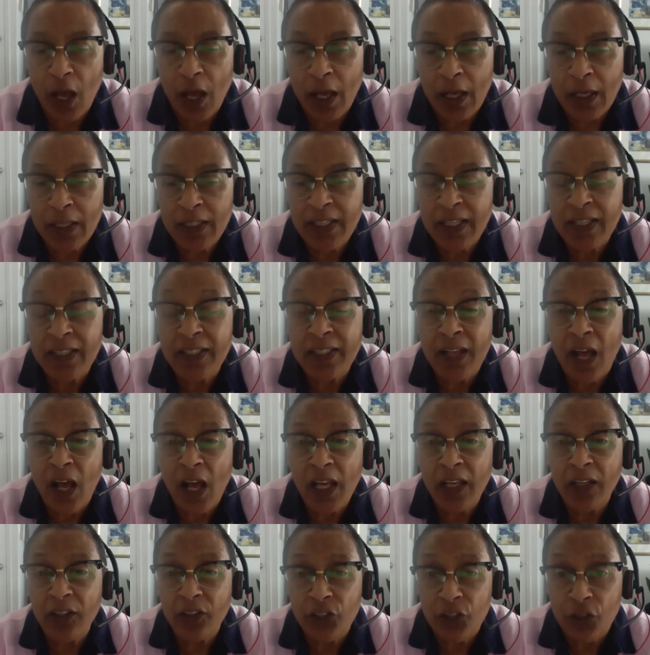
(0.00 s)

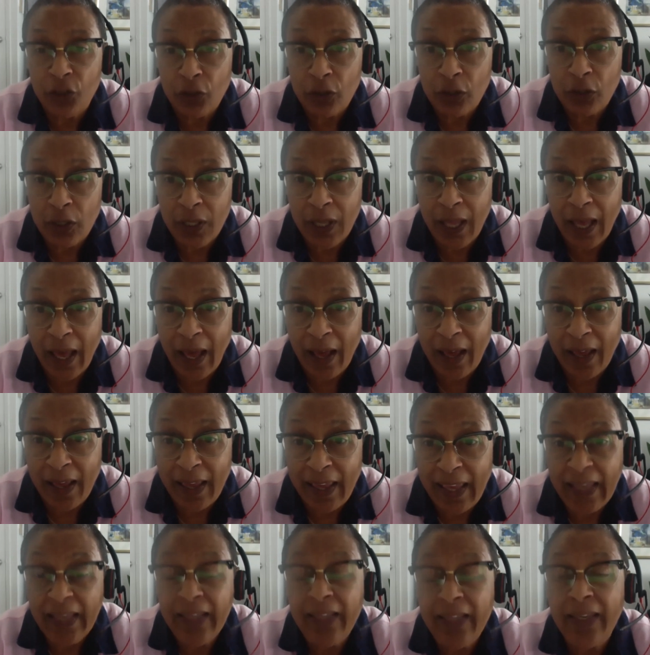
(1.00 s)
societal
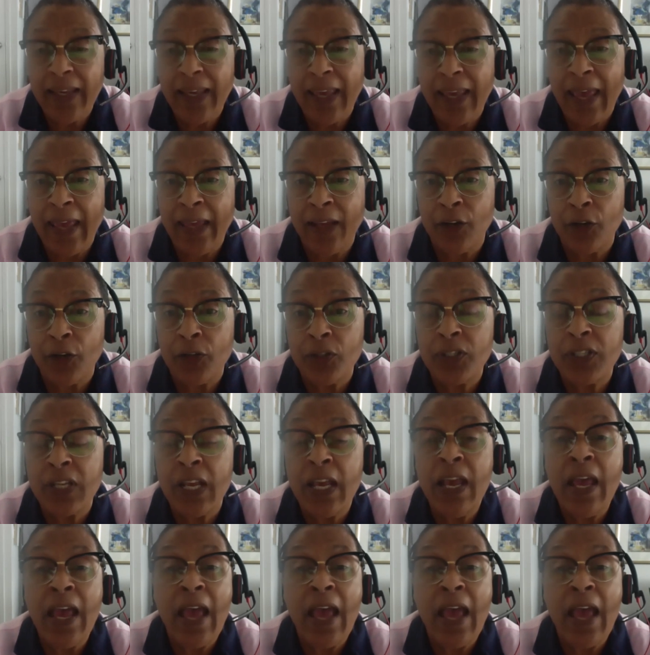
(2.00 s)
indicators,